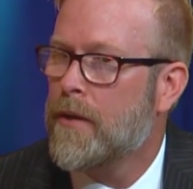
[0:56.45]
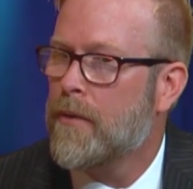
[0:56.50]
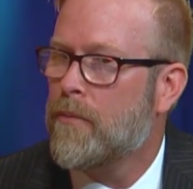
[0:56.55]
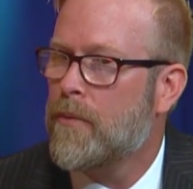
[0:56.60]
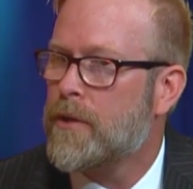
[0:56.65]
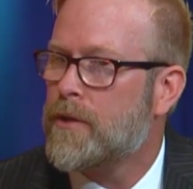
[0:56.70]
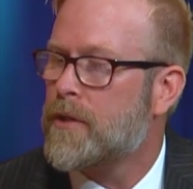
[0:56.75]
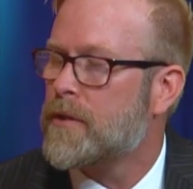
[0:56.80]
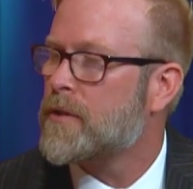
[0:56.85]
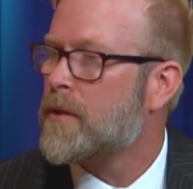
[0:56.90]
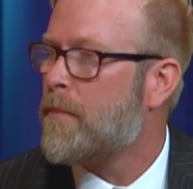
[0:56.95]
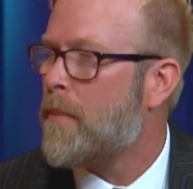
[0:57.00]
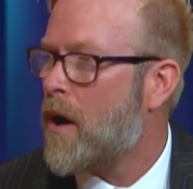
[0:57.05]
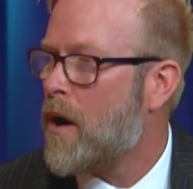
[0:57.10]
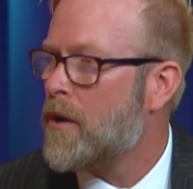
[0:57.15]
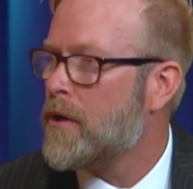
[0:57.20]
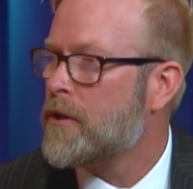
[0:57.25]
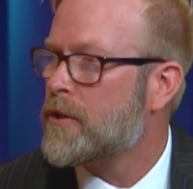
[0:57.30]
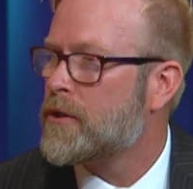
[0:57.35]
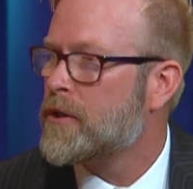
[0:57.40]
which is a
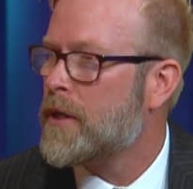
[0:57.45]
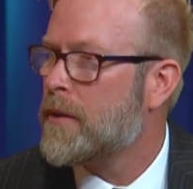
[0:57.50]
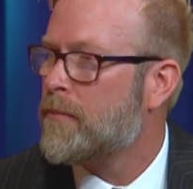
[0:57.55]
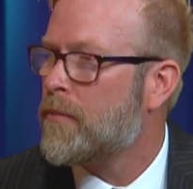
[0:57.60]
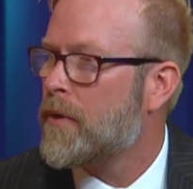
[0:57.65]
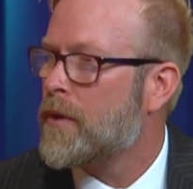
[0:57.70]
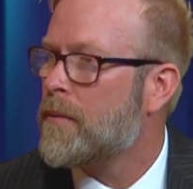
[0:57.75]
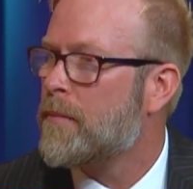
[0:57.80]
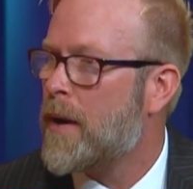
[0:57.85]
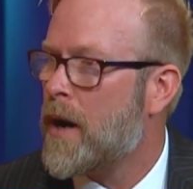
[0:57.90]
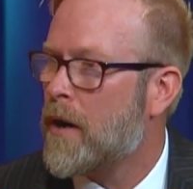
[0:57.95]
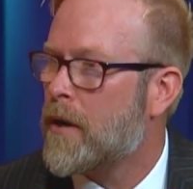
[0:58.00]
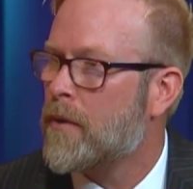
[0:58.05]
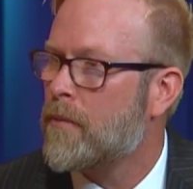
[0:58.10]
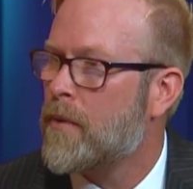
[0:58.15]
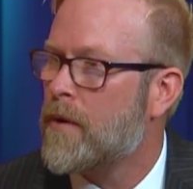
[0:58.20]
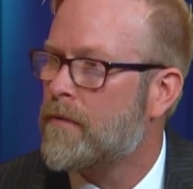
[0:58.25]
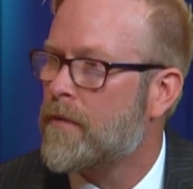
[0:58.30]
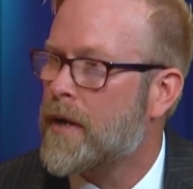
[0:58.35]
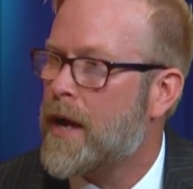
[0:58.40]
partnership with American
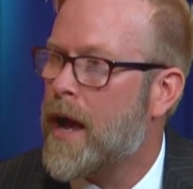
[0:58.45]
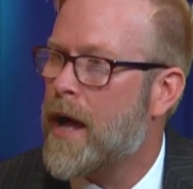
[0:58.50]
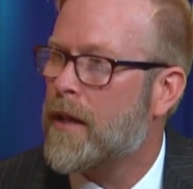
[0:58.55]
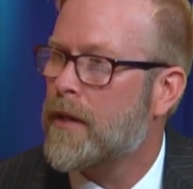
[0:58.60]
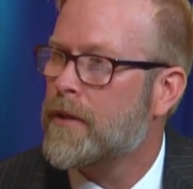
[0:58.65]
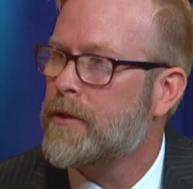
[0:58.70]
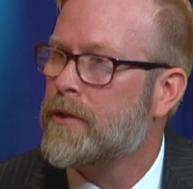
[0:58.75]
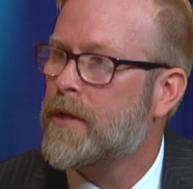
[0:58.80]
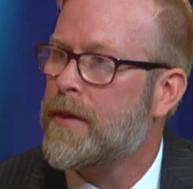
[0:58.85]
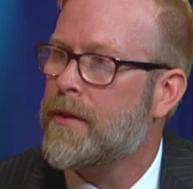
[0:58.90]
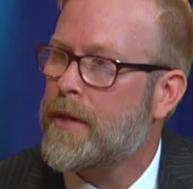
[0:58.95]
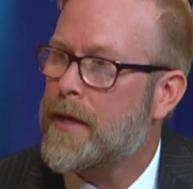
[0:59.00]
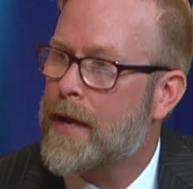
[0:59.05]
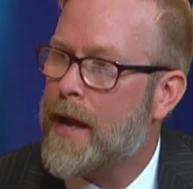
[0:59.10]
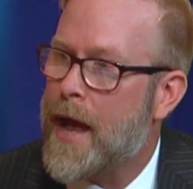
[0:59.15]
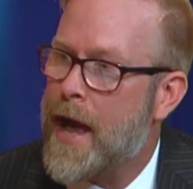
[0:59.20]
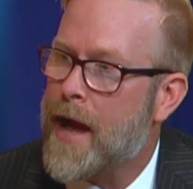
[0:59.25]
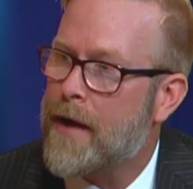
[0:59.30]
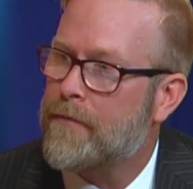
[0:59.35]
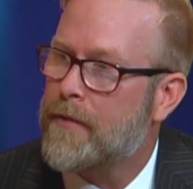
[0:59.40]
River College and the
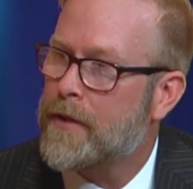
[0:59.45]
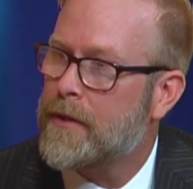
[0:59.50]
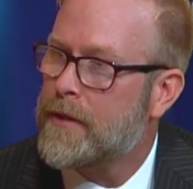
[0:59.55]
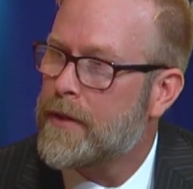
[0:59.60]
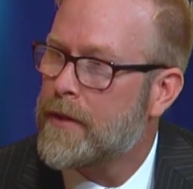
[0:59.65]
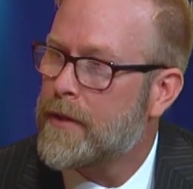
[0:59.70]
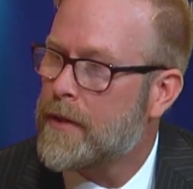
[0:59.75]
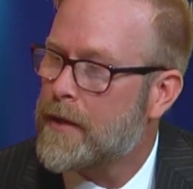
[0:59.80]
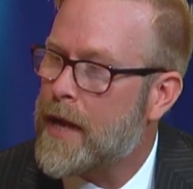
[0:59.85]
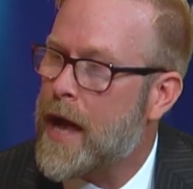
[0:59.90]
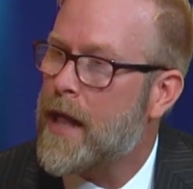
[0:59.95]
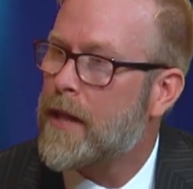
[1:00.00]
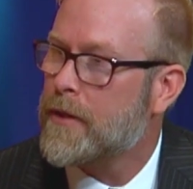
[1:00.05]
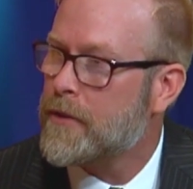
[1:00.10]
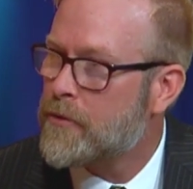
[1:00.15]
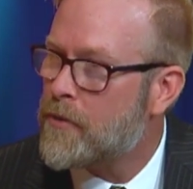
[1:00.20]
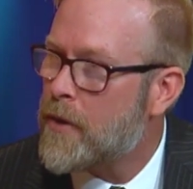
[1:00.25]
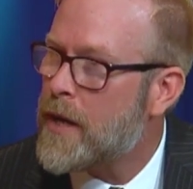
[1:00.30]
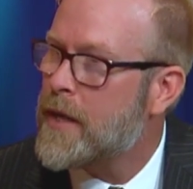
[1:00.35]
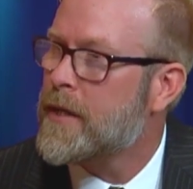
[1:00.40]
AVID
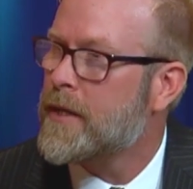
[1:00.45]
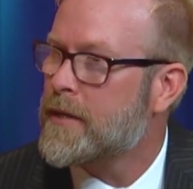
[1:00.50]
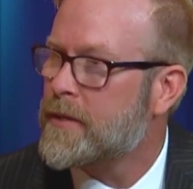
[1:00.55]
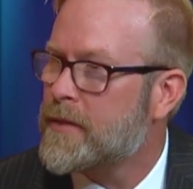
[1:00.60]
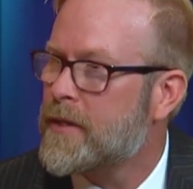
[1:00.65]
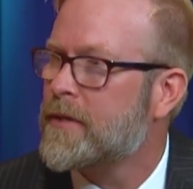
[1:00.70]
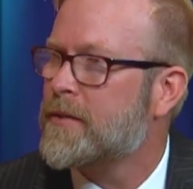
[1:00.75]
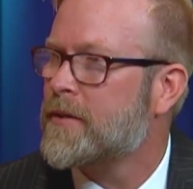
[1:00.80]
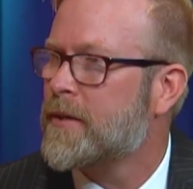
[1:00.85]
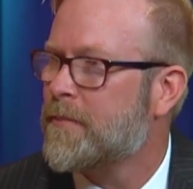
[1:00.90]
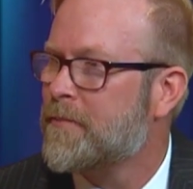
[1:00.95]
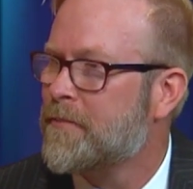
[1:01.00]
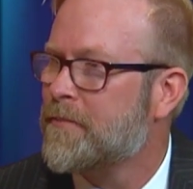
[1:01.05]
college readiness system.